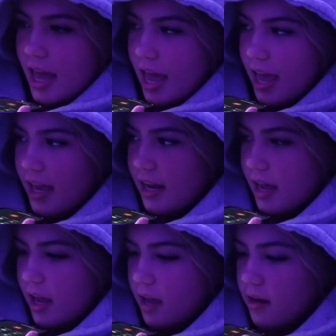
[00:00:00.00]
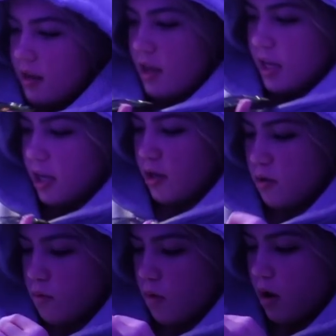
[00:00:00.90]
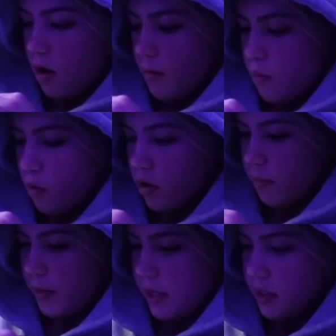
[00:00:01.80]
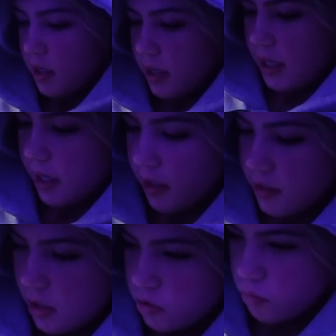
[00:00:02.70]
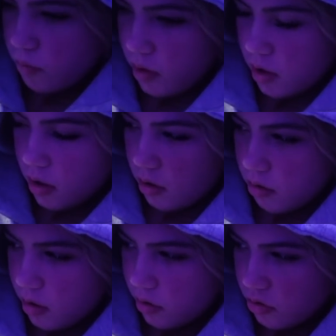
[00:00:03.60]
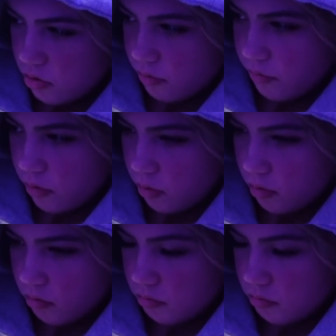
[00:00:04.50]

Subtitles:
Hey, Dad. Can you order pizza to Kaylee's house? We're really hungry and there's no food.